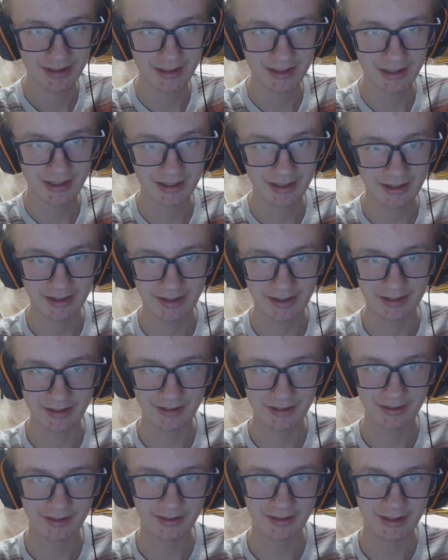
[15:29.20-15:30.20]

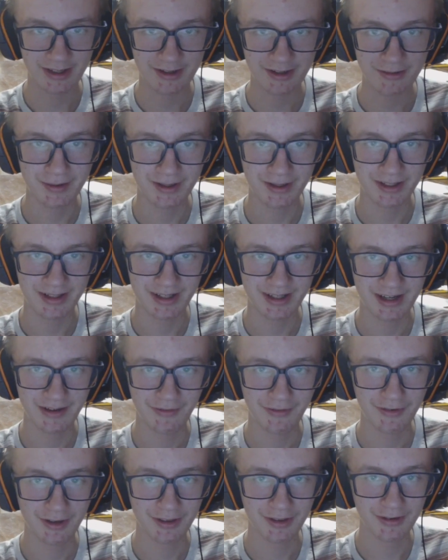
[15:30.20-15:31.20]
And I quit
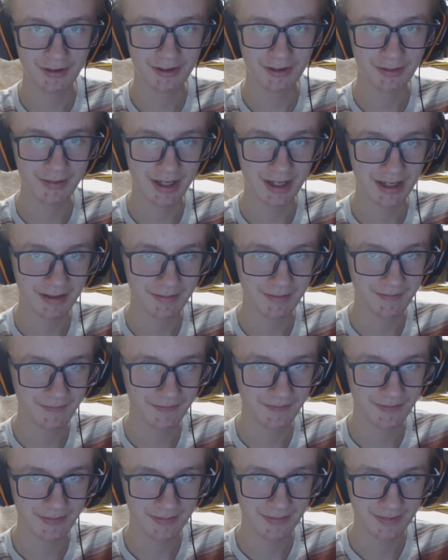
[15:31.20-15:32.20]
halfway through the map.
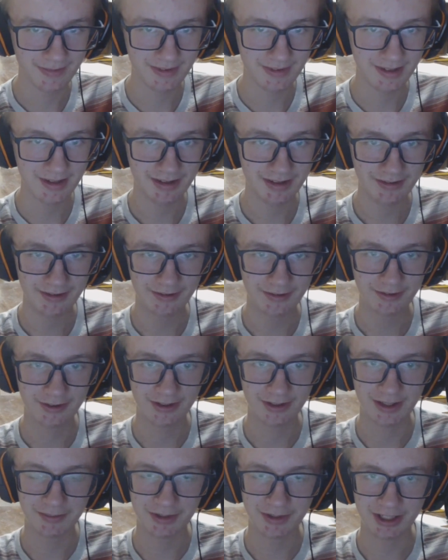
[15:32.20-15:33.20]

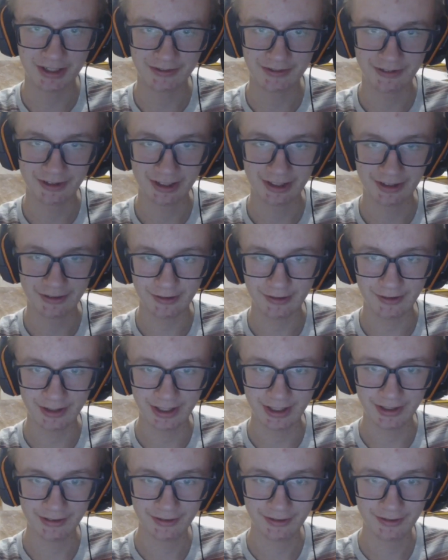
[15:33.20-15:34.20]
So I played for like 2
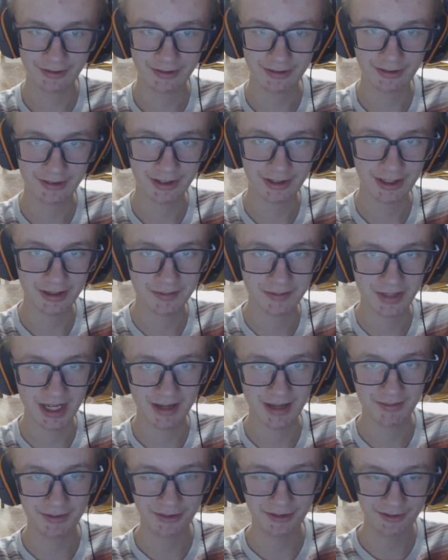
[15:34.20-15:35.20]
days and
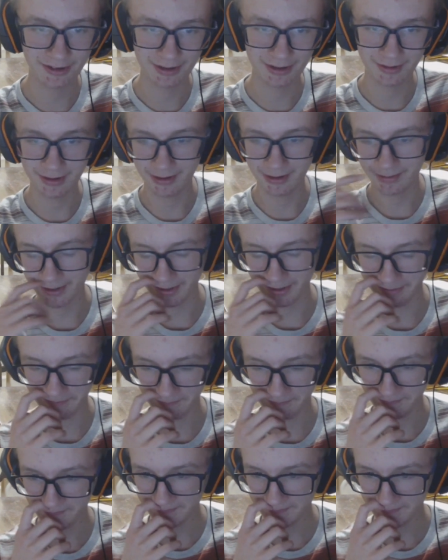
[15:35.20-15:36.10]
mapped for a little bit.